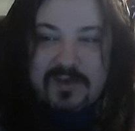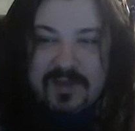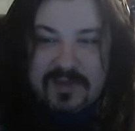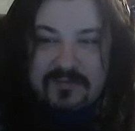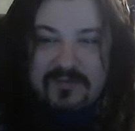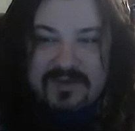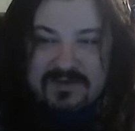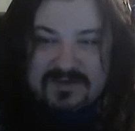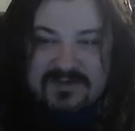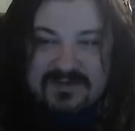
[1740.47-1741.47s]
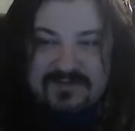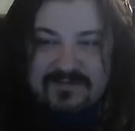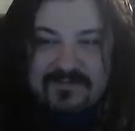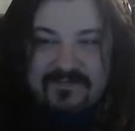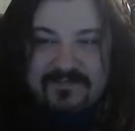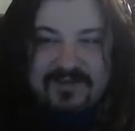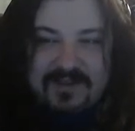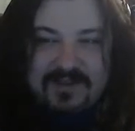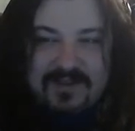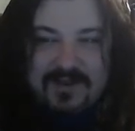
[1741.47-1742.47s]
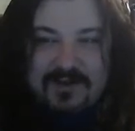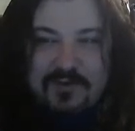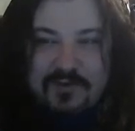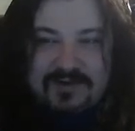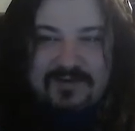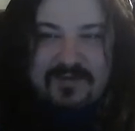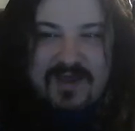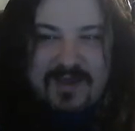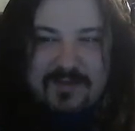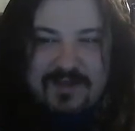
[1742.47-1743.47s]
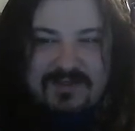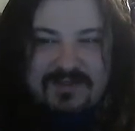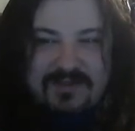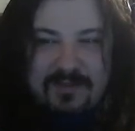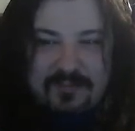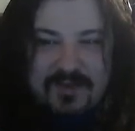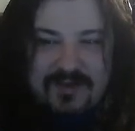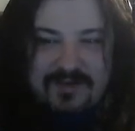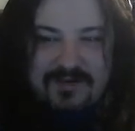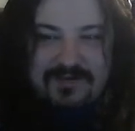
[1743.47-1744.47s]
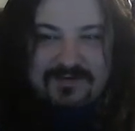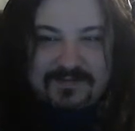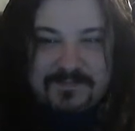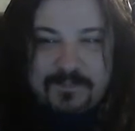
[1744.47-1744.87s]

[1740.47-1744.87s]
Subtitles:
about things. Couldn't thou hitteth a bird?